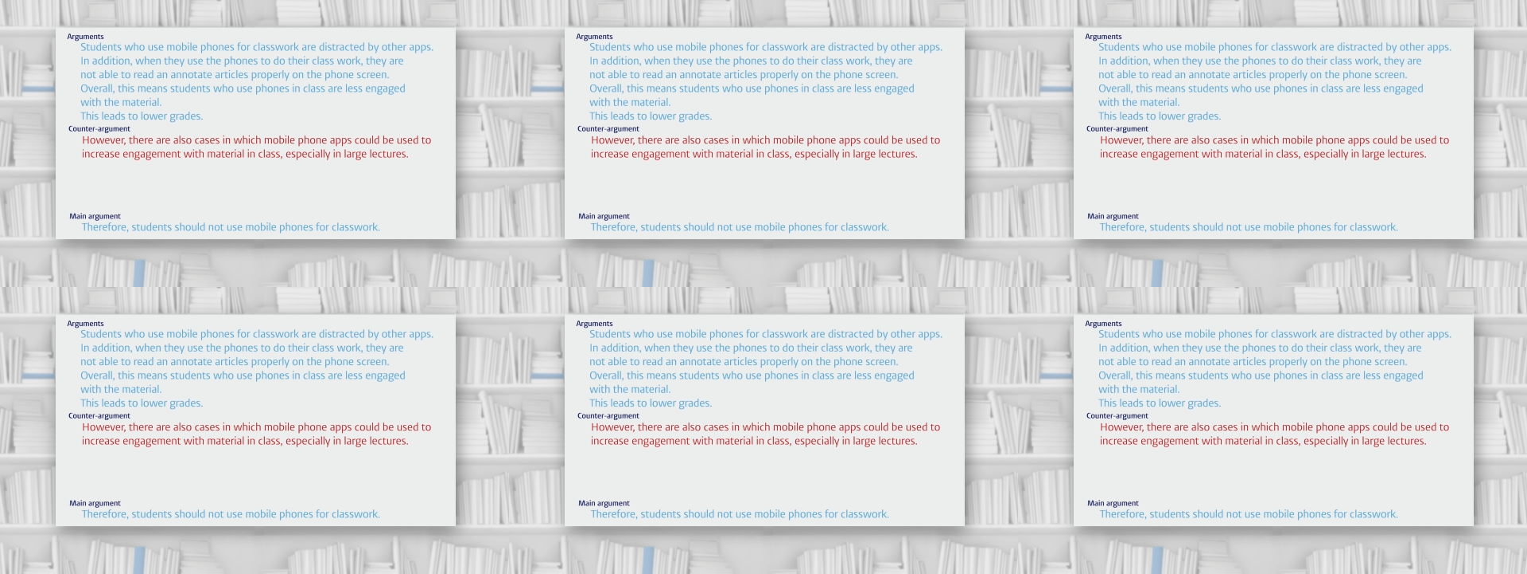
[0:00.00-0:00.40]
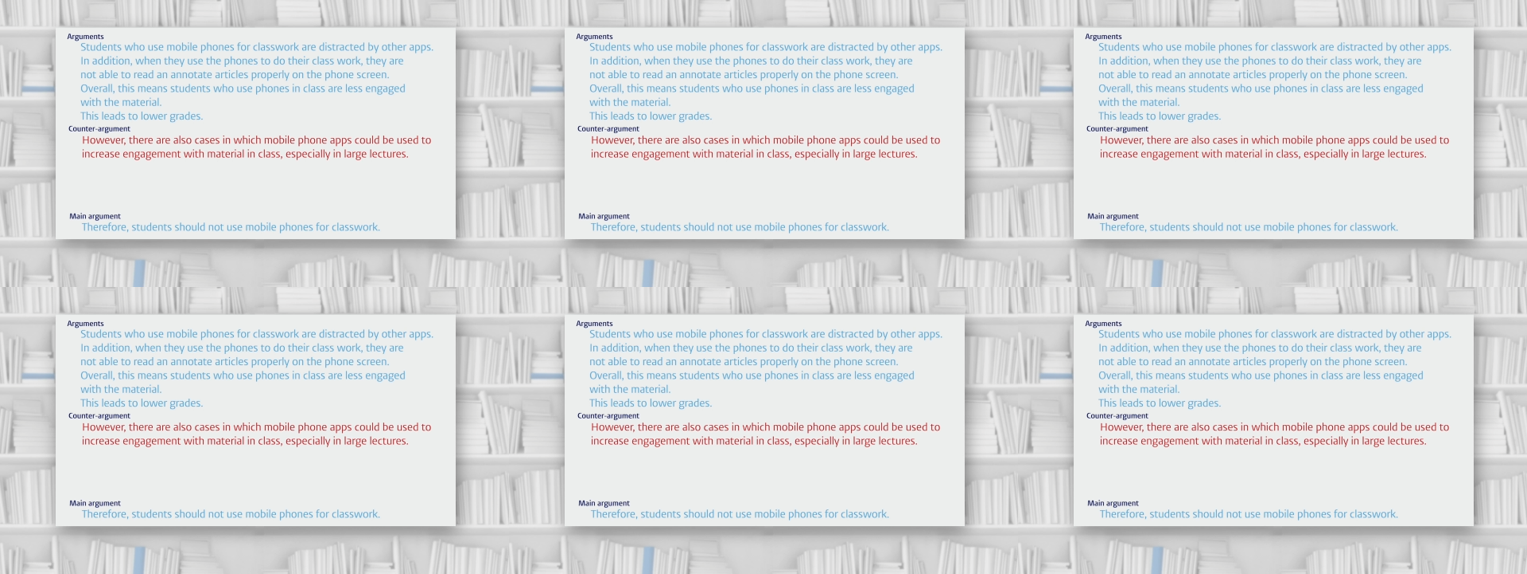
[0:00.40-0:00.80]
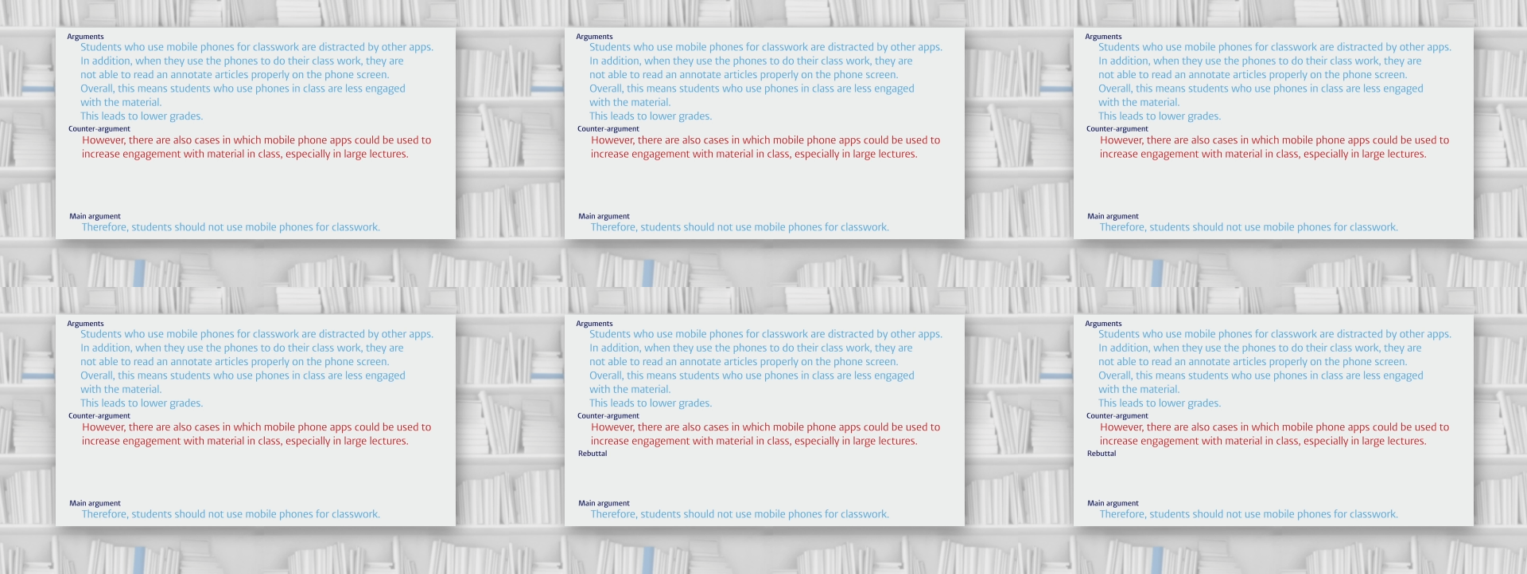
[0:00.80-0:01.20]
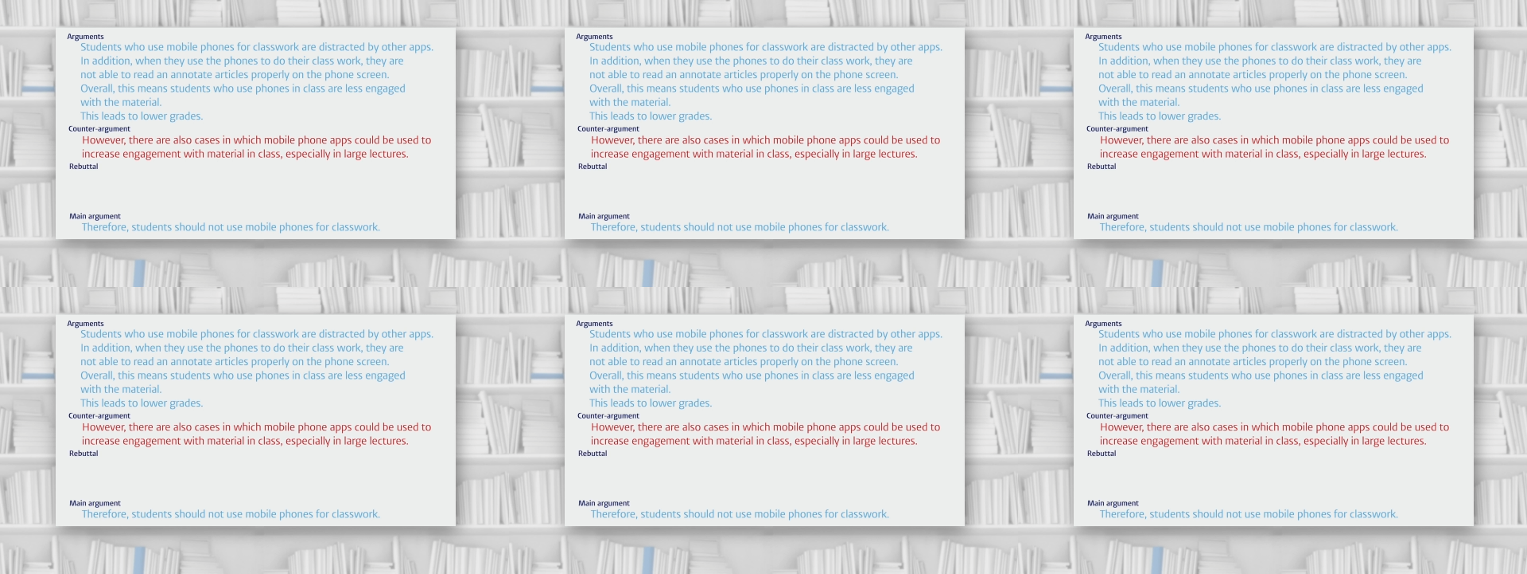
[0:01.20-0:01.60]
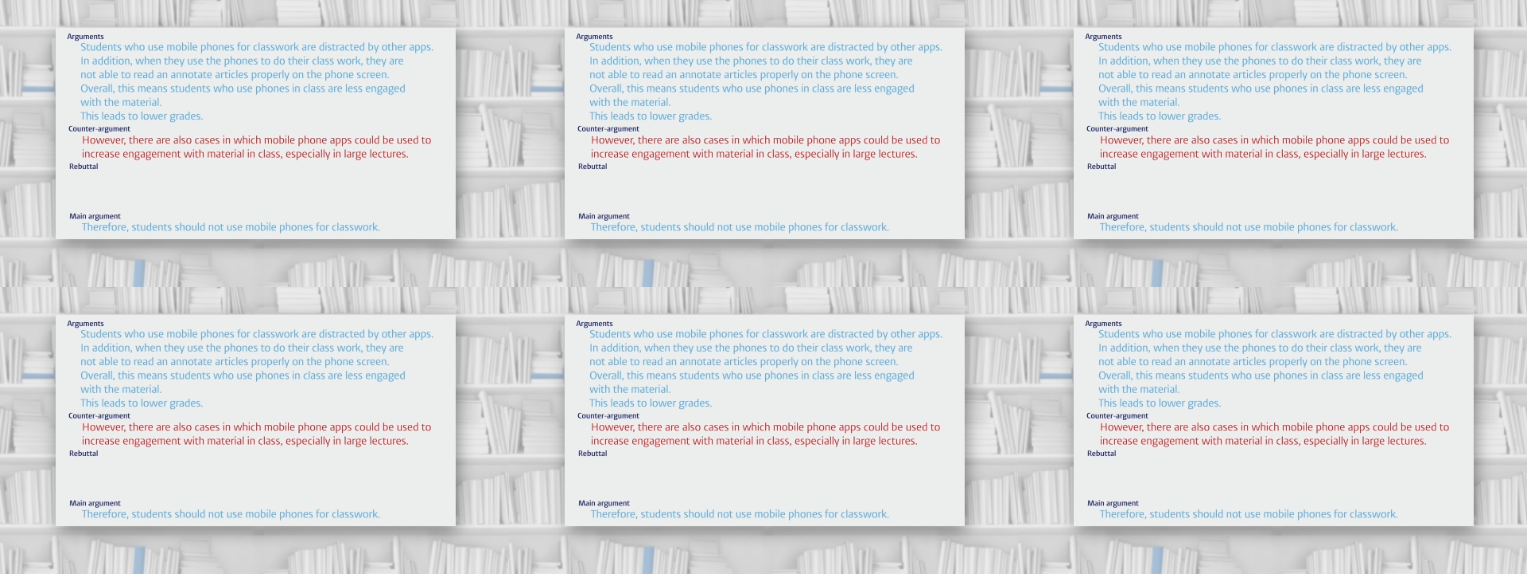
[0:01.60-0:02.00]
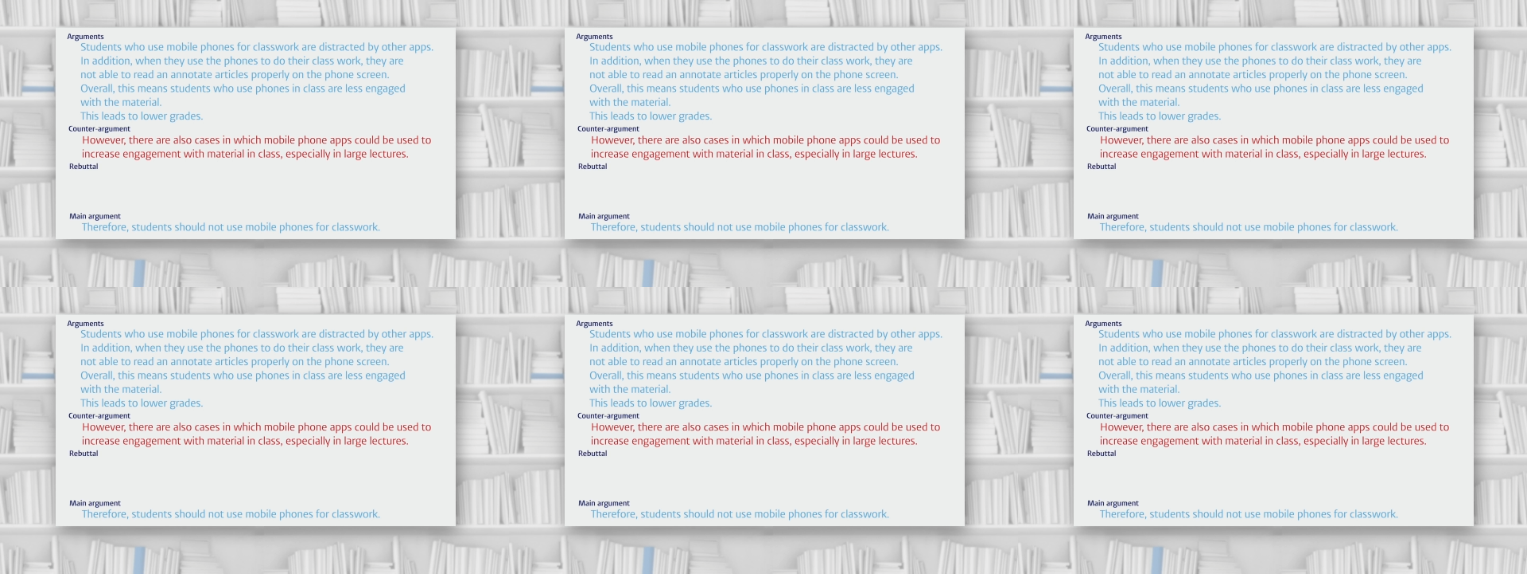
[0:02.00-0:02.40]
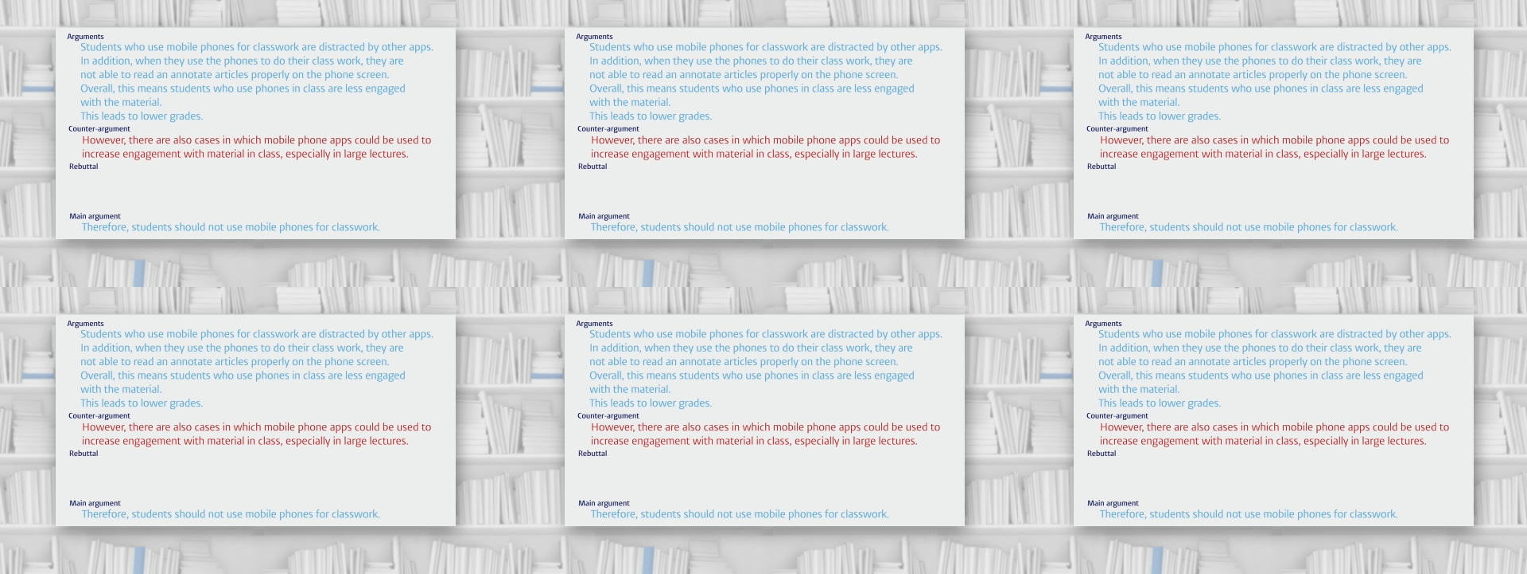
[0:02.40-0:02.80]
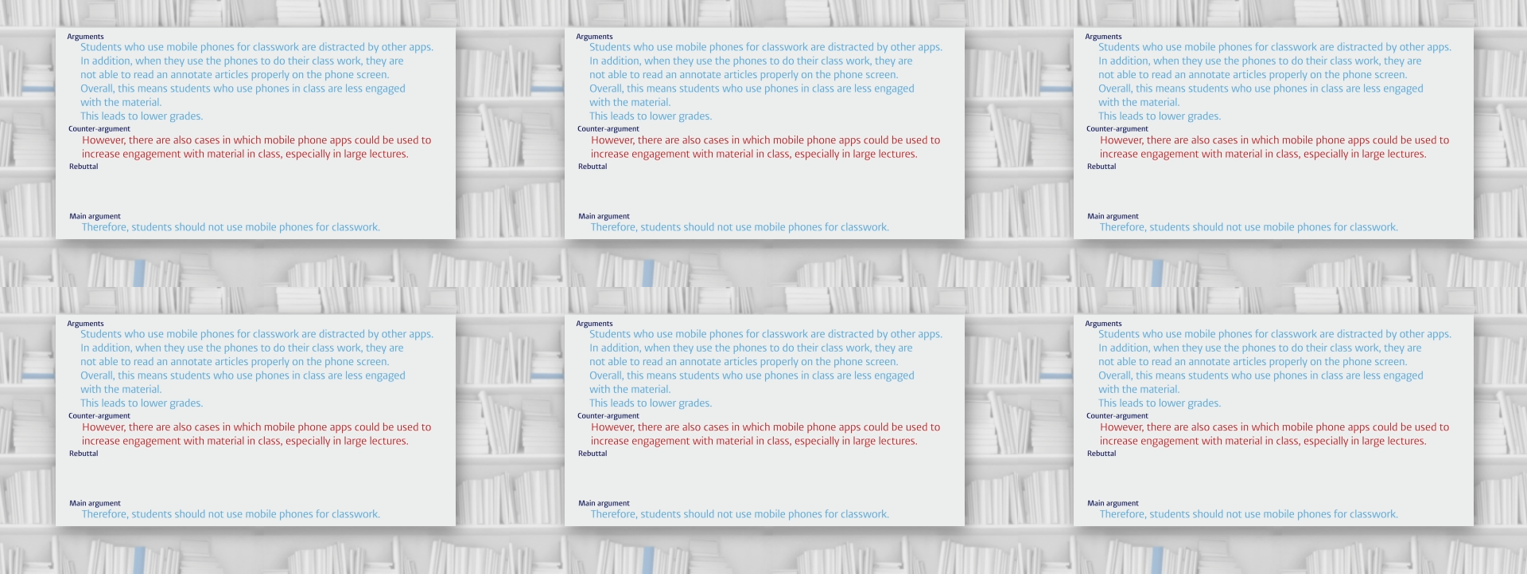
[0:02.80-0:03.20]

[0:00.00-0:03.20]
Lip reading: No face is visible, so there are no lips to read.